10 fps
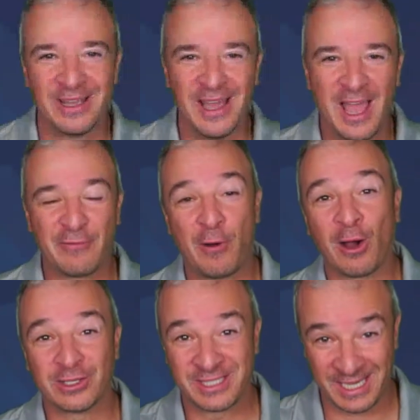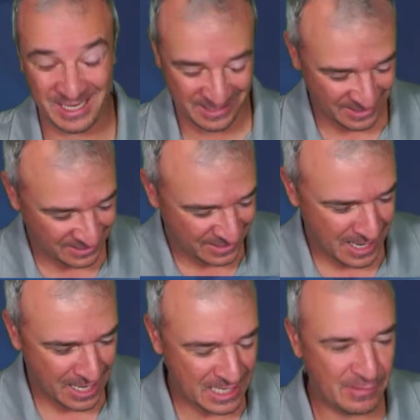F R C.
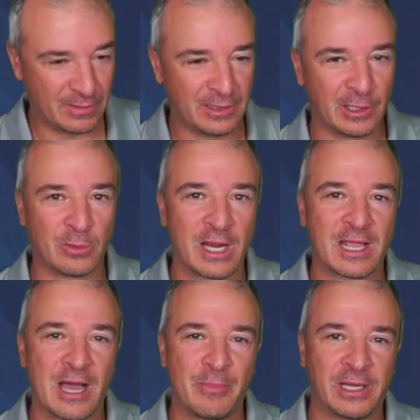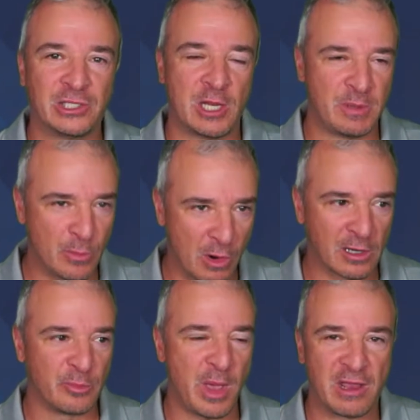Uh, even, you know, when I got my J P Morgan
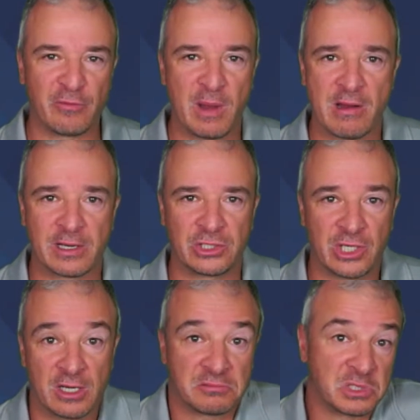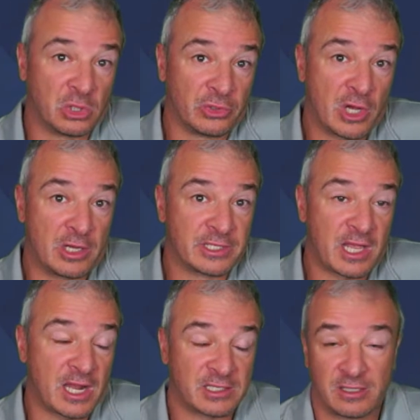or Bank of America shares, sold calls
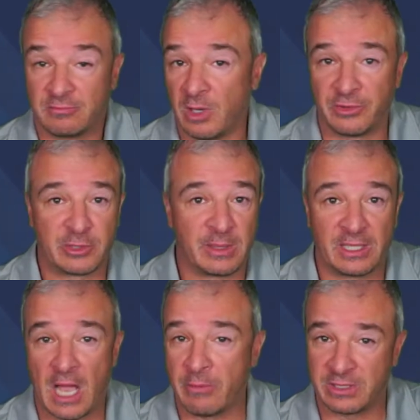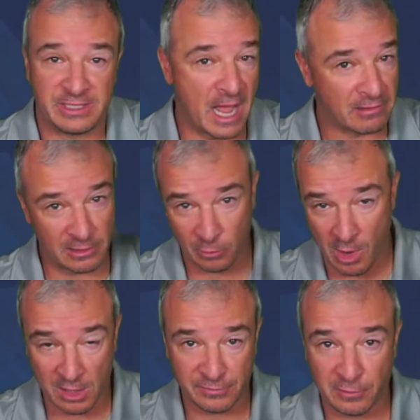against it. Ultimately, I was down
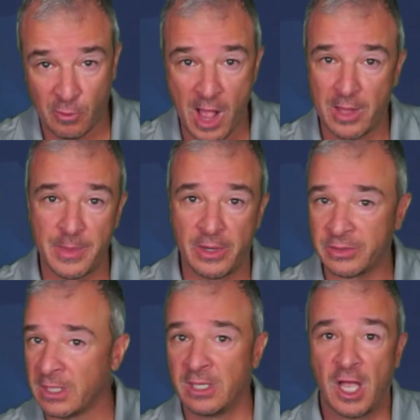underwater for a while on those.